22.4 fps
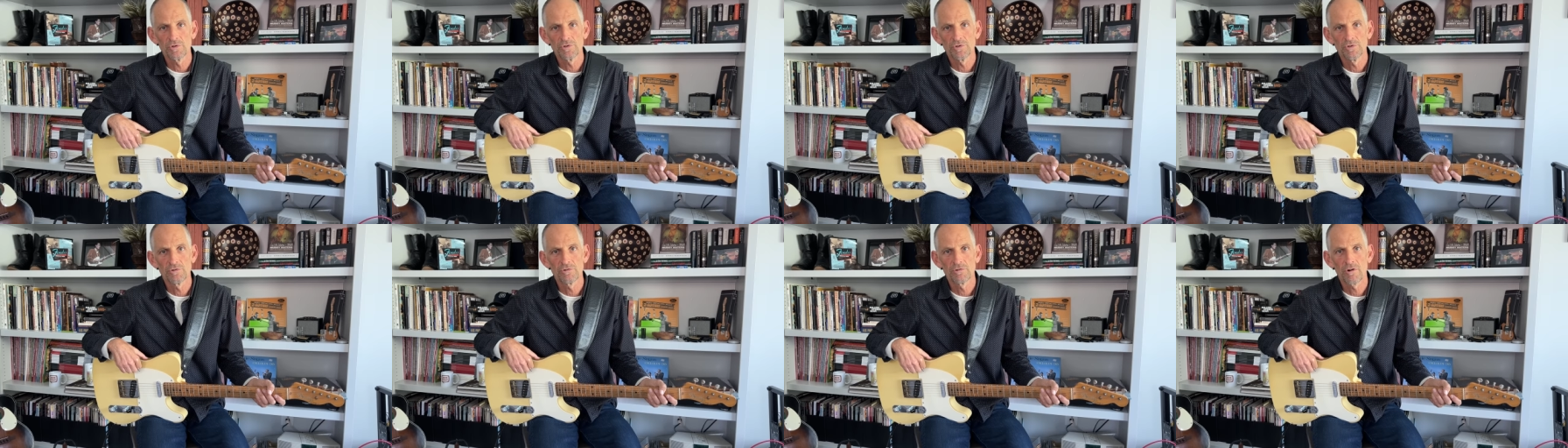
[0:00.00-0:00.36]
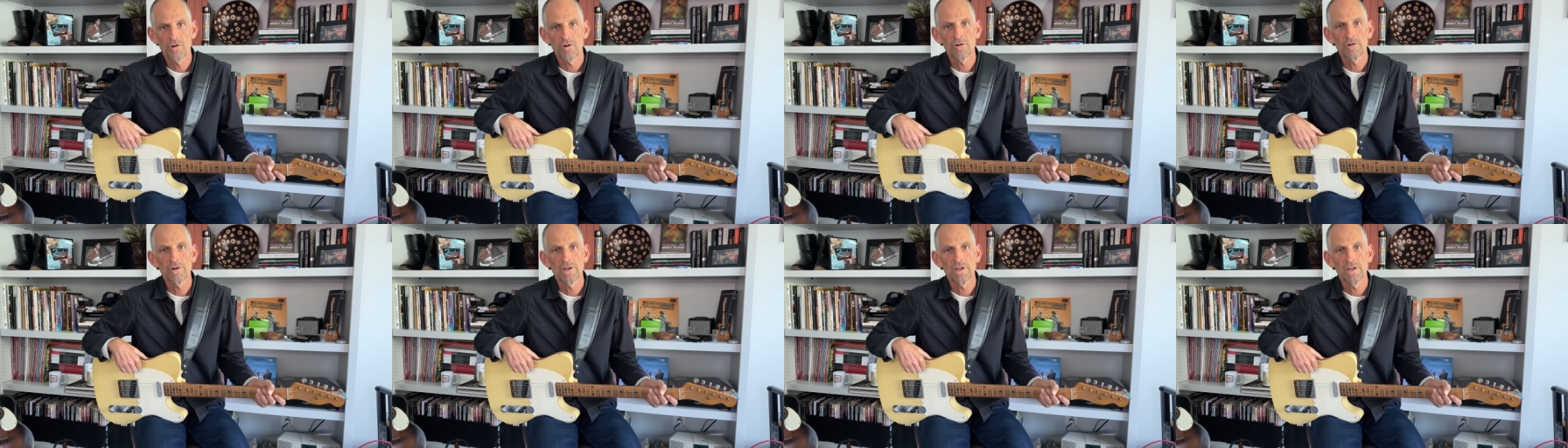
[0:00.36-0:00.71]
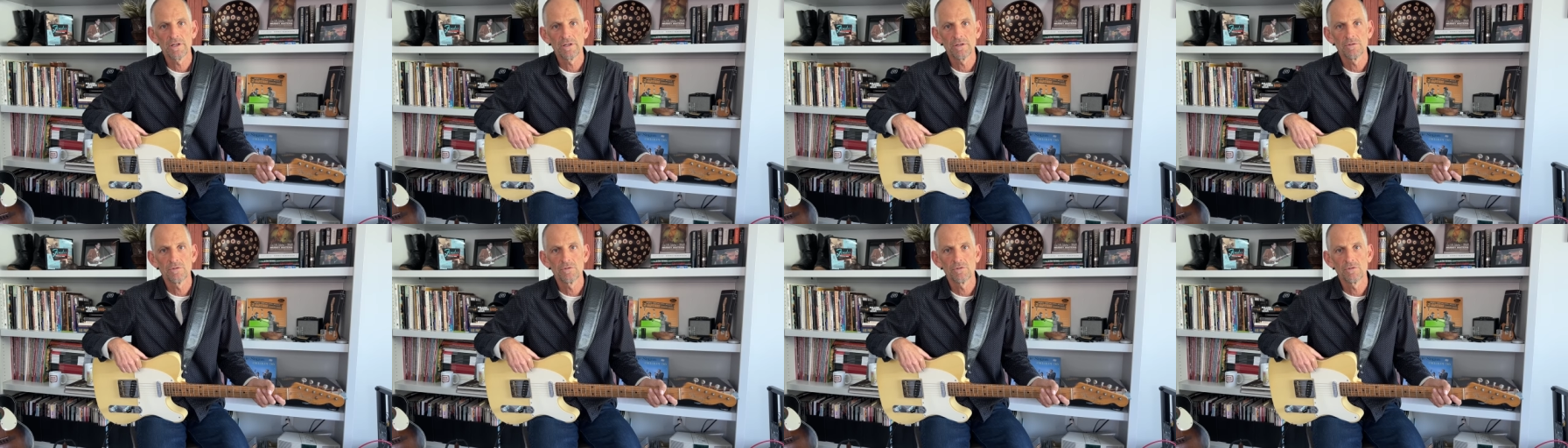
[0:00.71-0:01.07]
You're
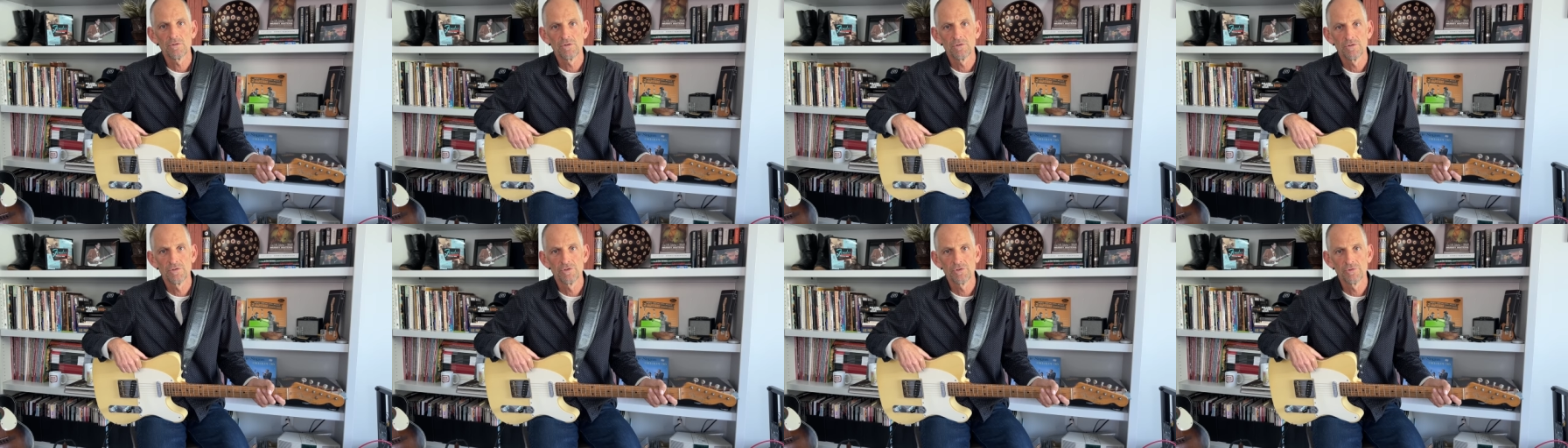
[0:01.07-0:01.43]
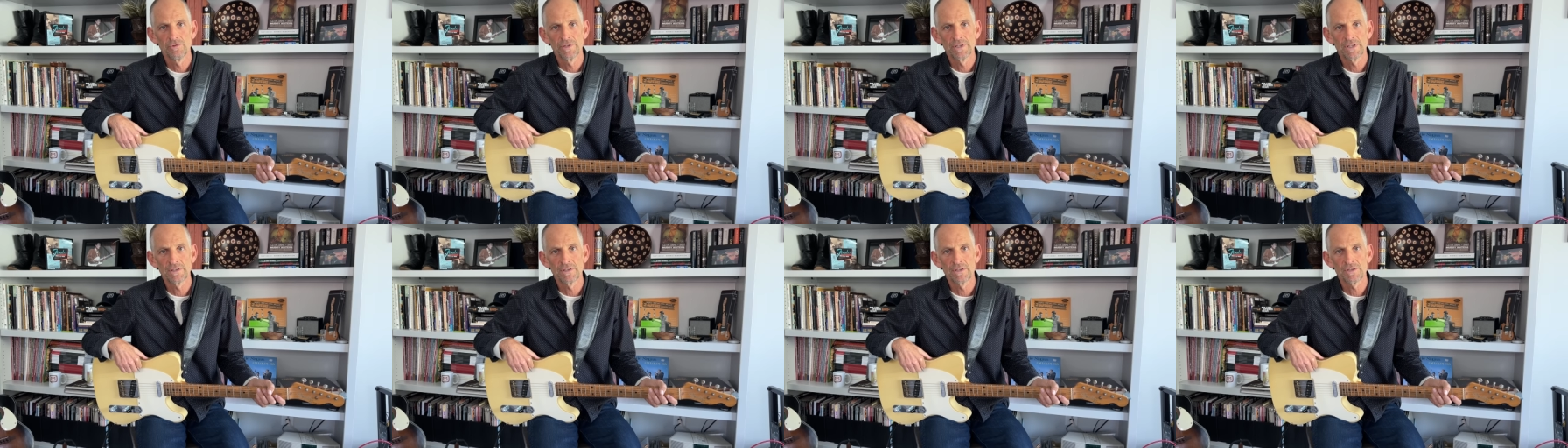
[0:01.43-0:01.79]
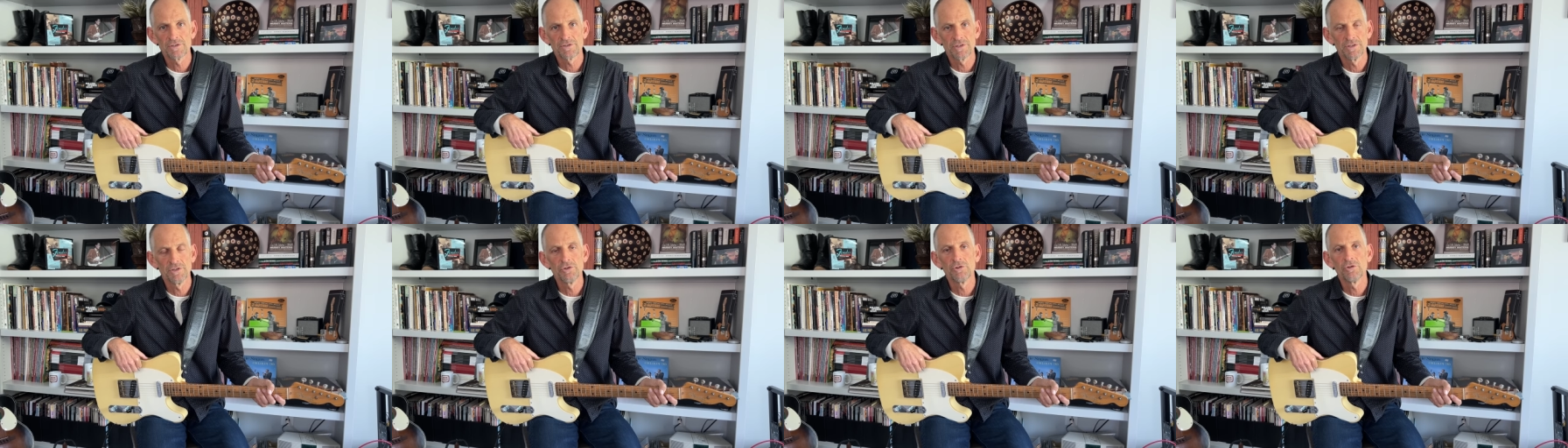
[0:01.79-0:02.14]
already doing
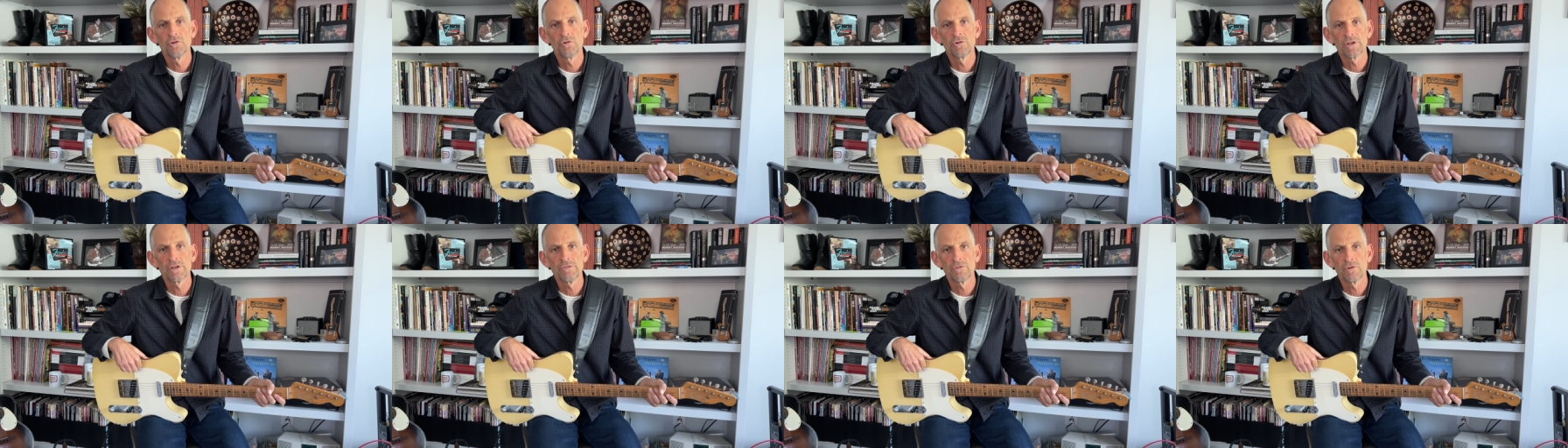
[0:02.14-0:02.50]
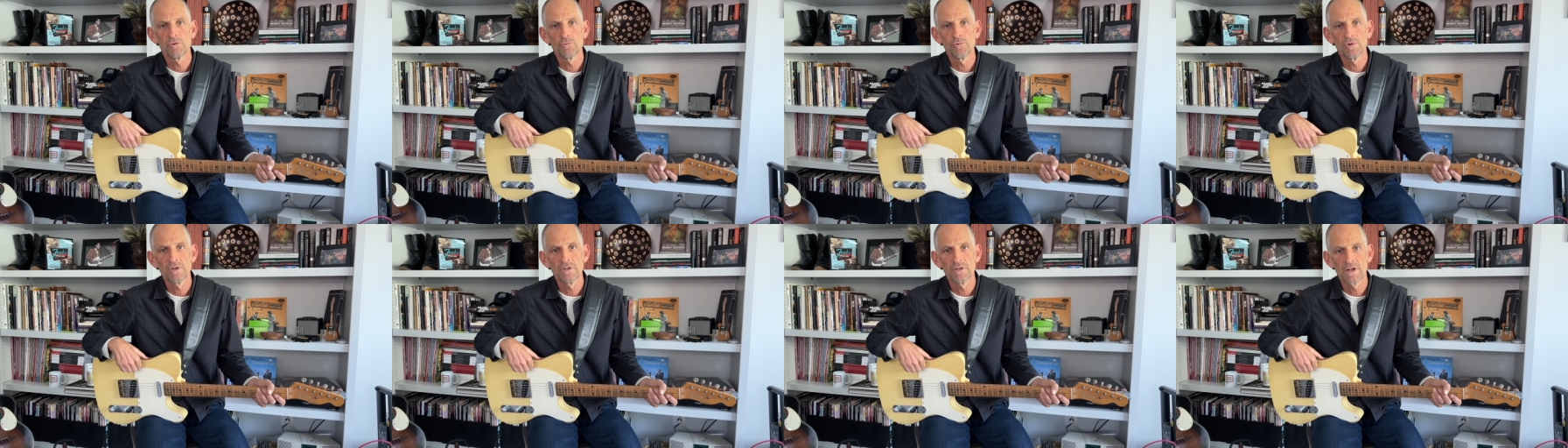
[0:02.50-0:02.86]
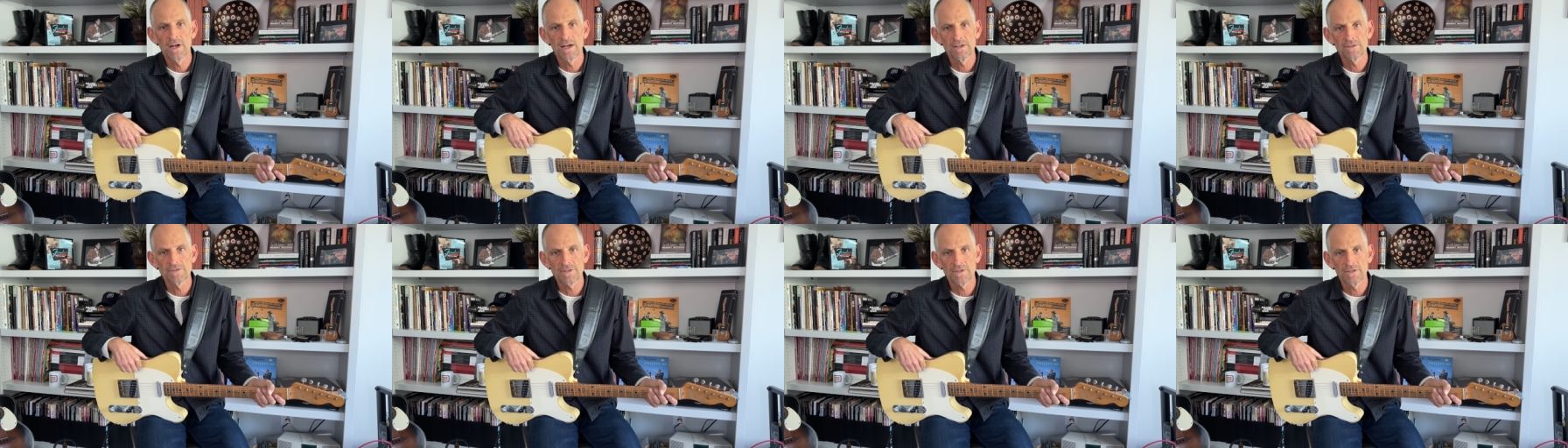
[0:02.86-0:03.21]
this, and you don't even
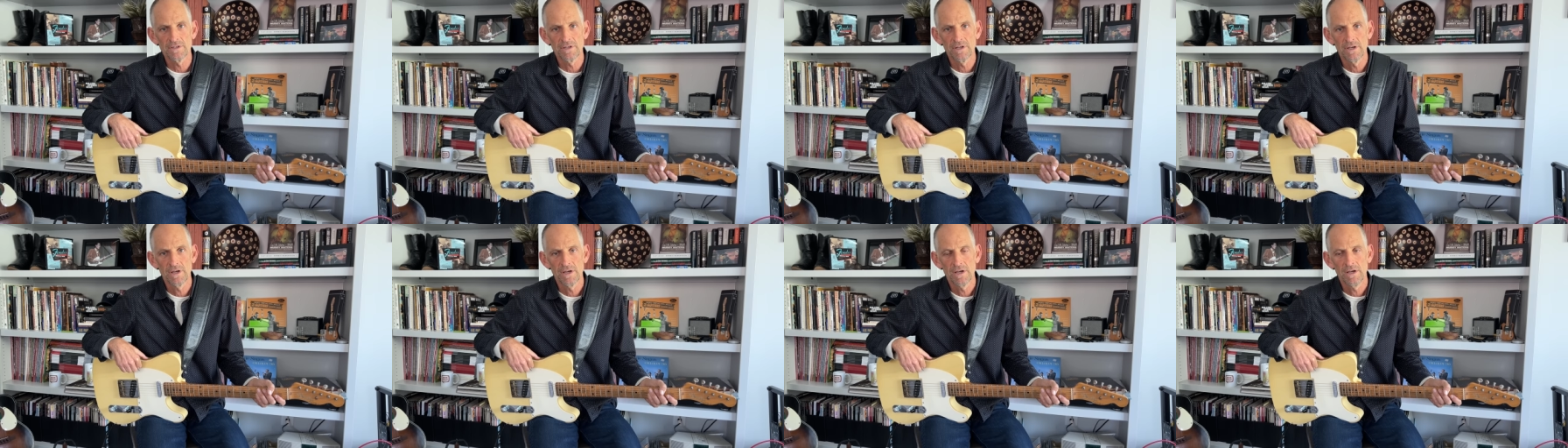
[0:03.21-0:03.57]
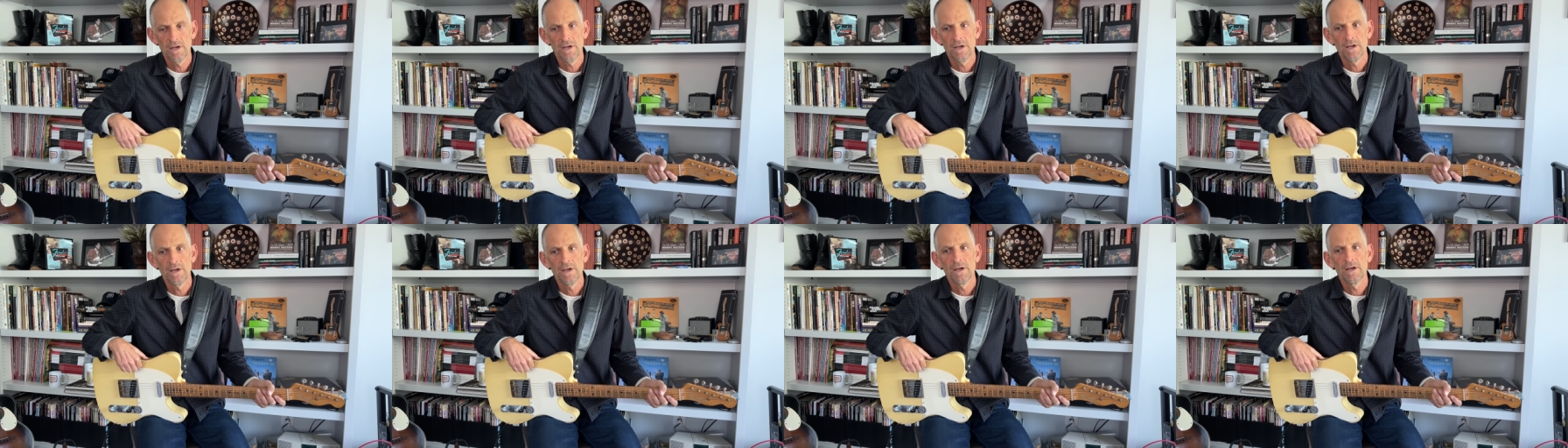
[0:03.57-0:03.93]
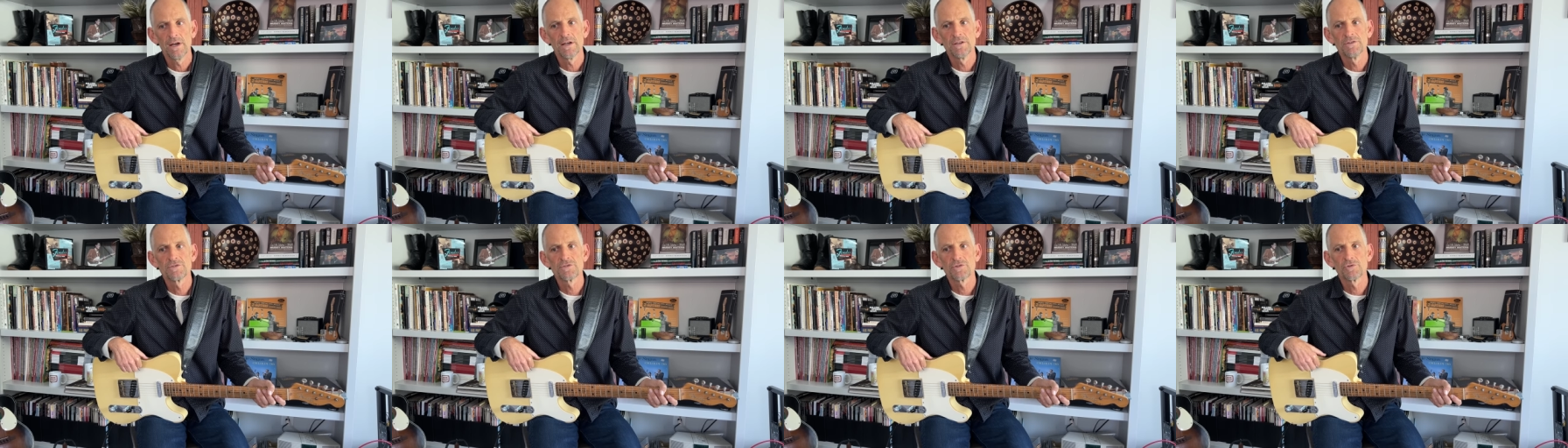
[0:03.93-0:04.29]
realize it.
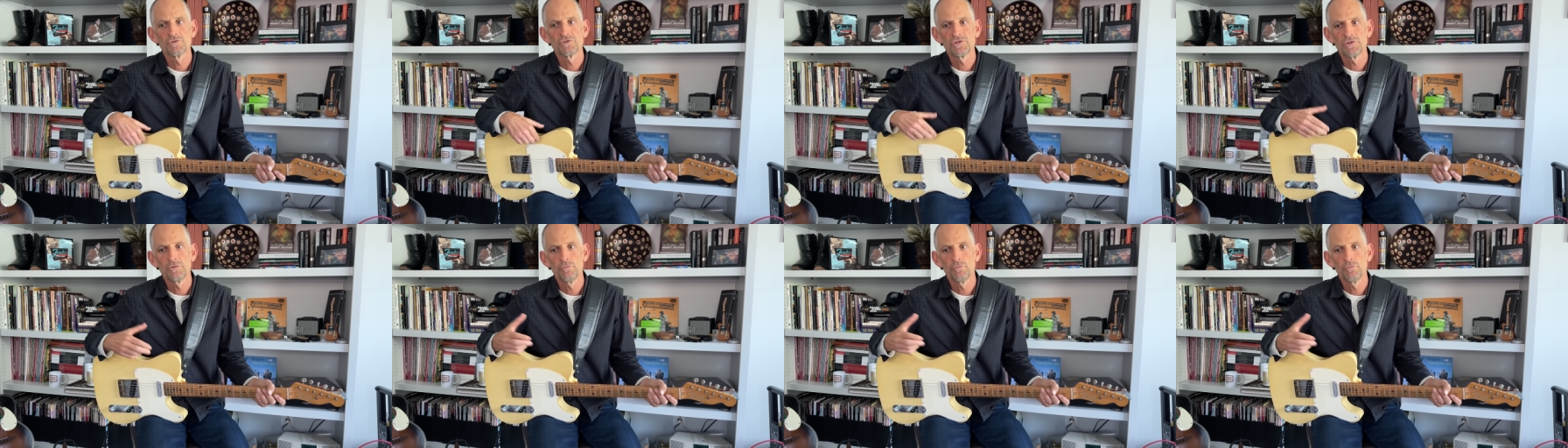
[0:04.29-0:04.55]
And so she